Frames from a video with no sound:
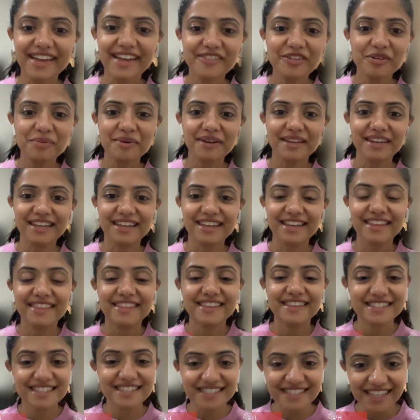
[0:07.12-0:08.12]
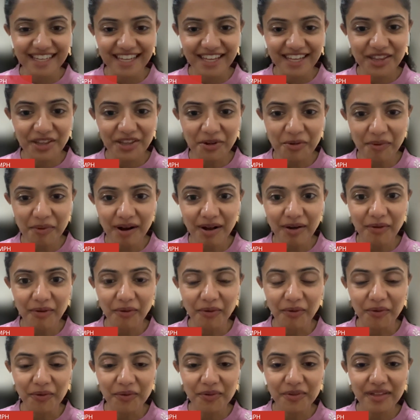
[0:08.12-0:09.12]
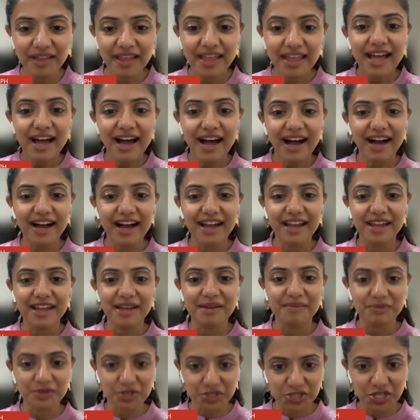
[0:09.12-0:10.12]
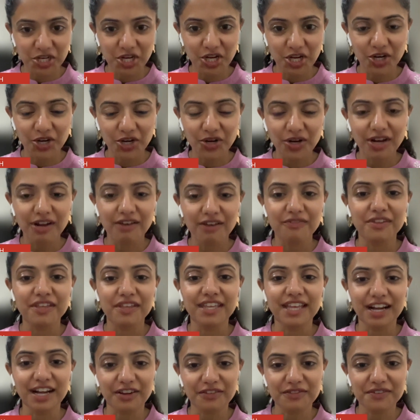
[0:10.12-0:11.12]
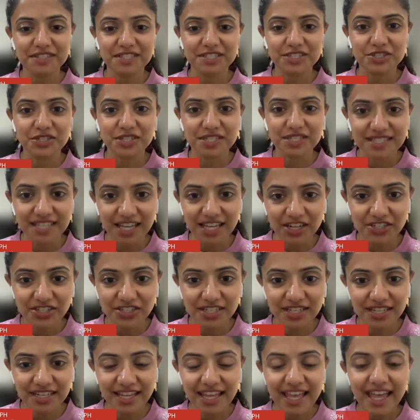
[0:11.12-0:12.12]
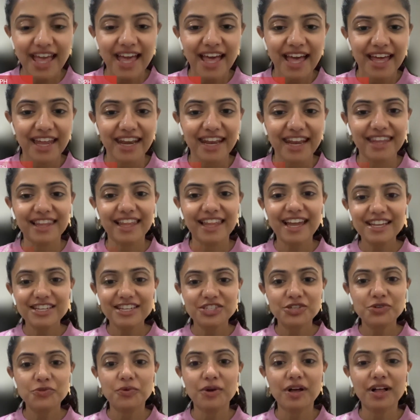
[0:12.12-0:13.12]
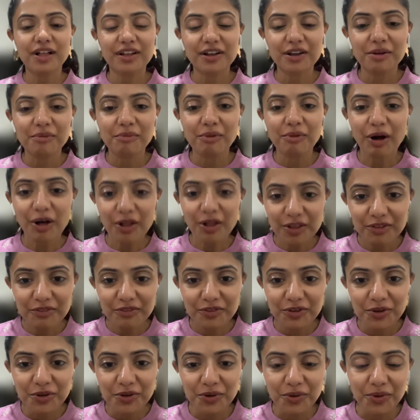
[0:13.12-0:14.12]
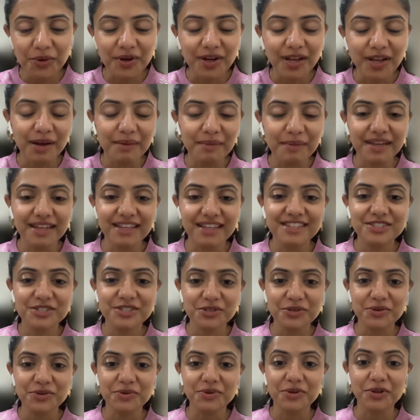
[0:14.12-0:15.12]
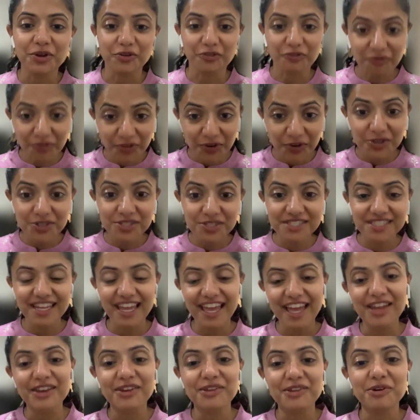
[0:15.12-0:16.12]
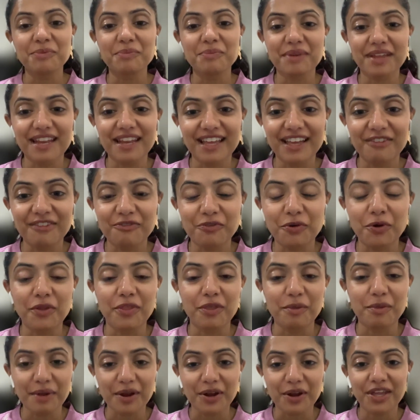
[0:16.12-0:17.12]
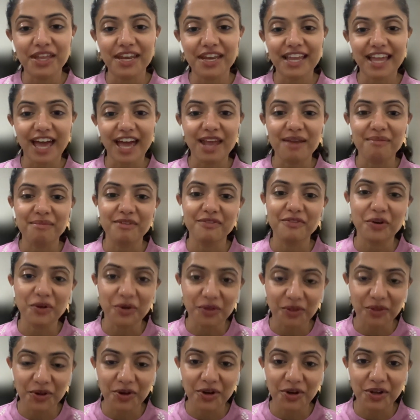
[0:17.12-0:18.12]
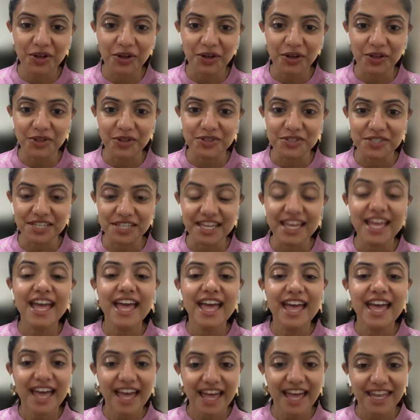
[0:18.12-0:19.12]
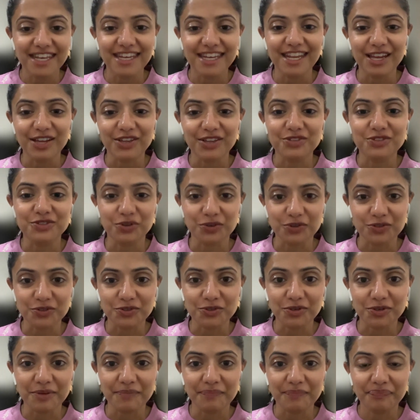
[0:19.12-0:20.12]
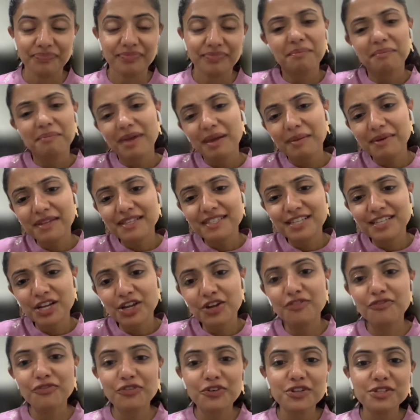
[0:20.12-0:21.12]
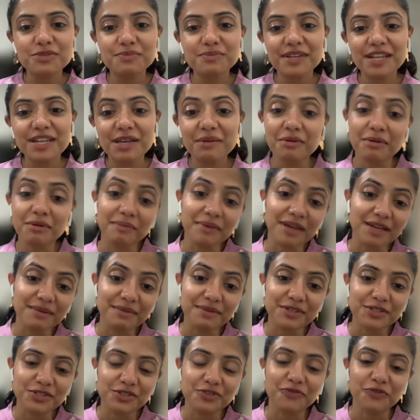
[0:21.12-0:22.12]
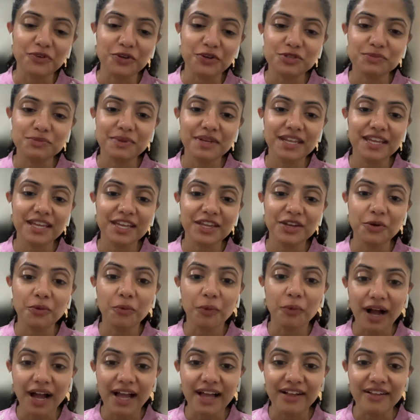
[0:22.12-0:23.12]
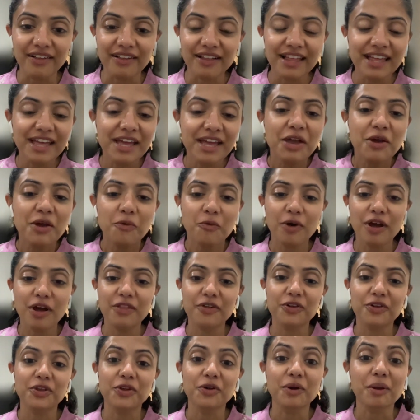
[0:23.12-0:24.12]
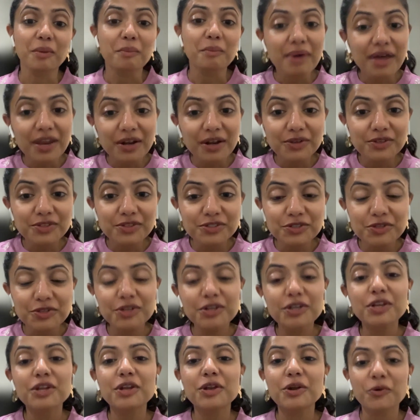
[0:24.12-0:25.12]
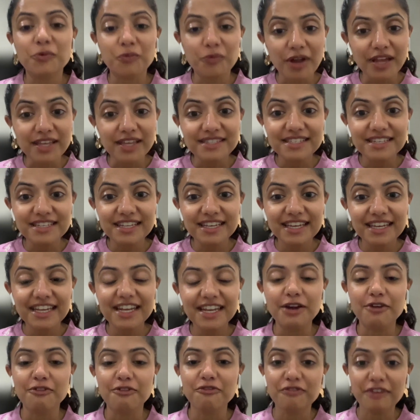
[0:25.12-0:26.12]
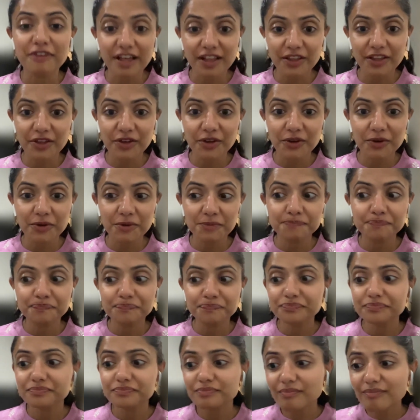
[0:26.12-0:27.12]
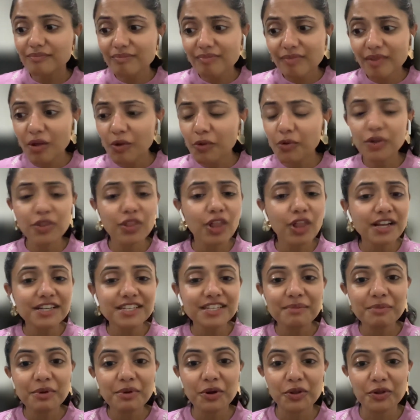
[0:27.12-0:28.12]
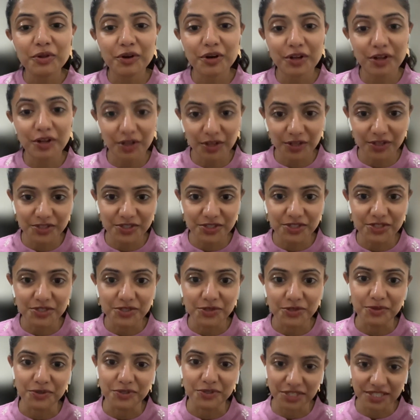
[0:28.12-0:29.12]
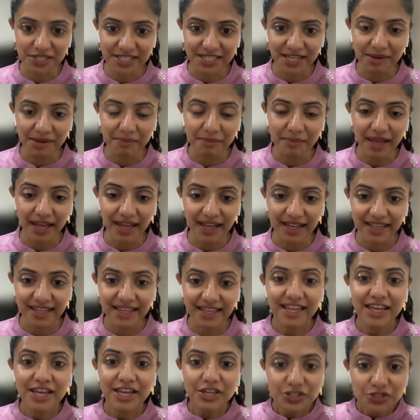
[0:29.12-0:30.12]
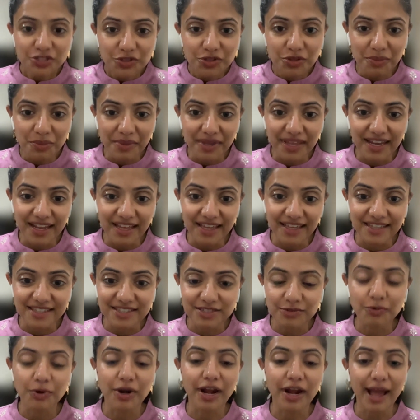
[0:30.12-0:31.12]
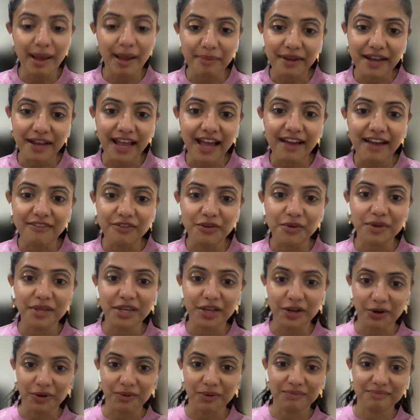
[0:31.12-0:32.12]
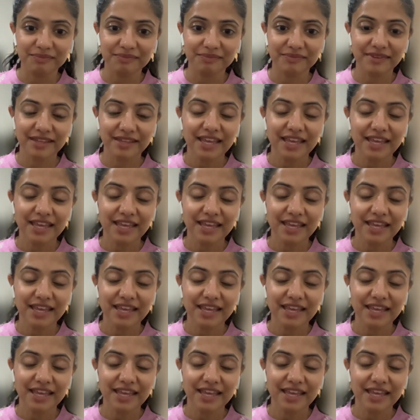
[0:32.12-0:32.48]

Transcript: Hi, everybody. This is Nikhila Raol. I am the chair of the Young Physicians section, and I'd like to welcome all of you who are coming to your first annual meeting for the American Academy of Otolaryngology Head and Neck Surgery. Maybe it's not your first meeting, but maybe it's your first meeting in a while. Whether you're a medical student, a resident, a fellow, or a longtime otolaryngologist who's just come back to the meetings, we're happy to have you here.